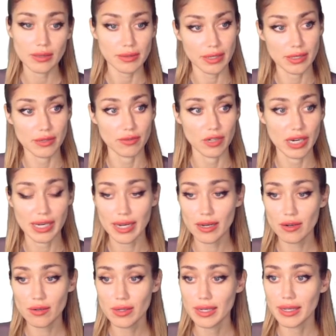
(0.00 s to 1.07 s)
As of right
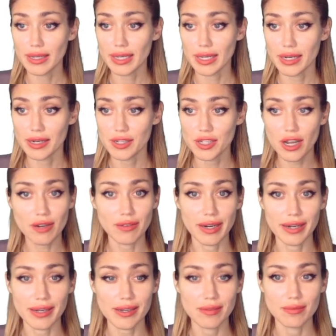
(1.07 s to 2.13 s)
now, it is not
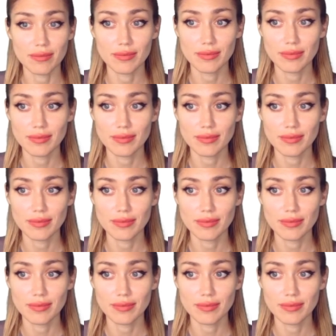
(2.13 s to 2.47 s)
ready.